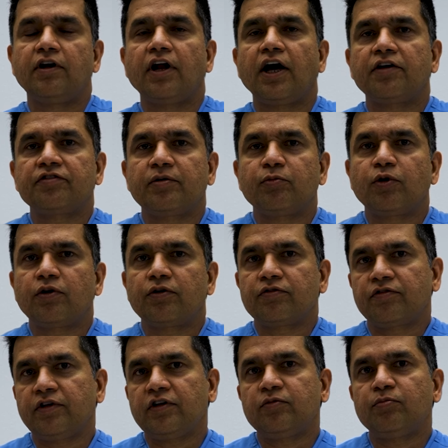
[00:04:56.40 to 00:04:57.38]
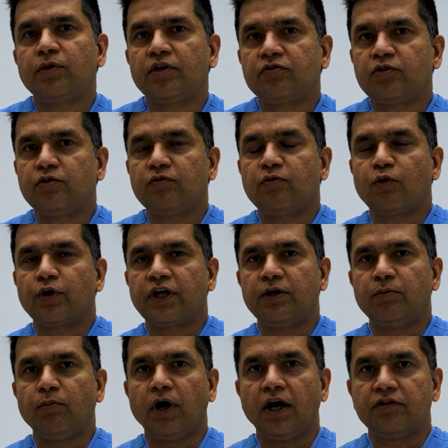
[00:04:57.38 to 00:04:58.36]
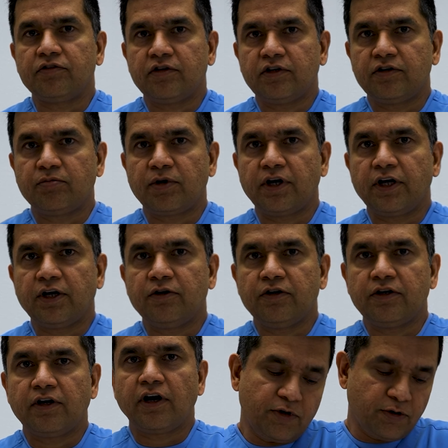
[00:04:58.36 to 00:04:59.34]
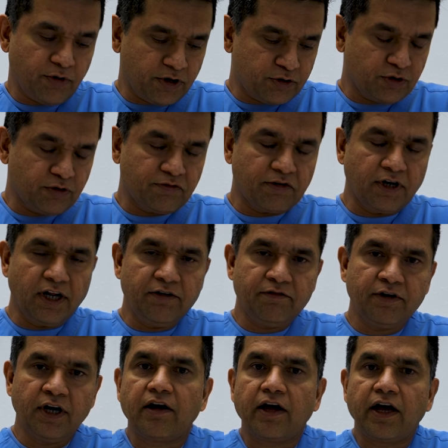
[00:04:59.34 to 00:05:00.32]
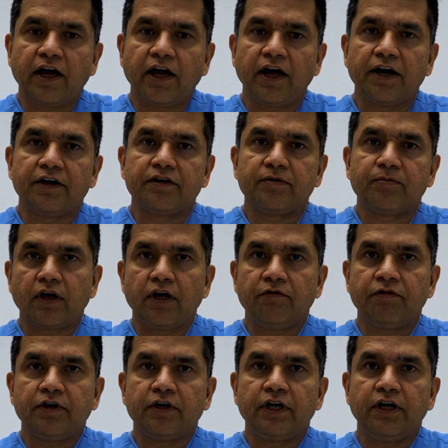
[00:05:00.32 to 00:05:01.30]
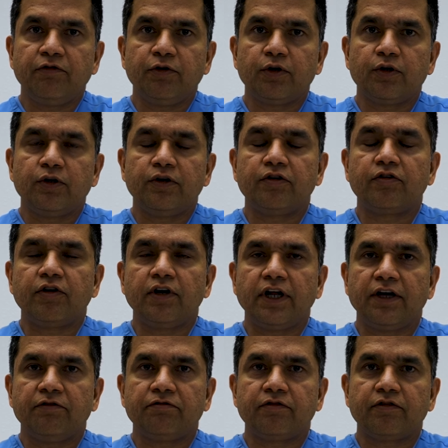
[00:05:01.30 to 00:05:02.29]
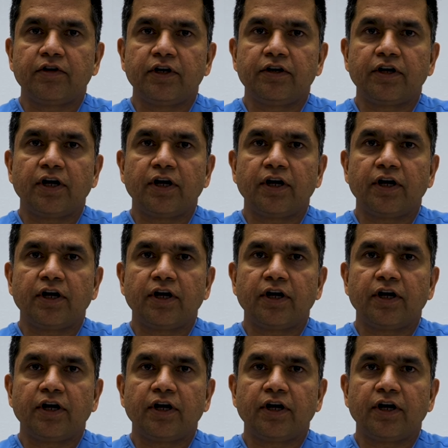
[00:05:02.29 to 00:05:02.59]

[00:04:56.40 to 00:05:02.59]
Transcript: lasts about 6 months to 14 months. It's pretty good duration of relief. And if it gives you a good relief, it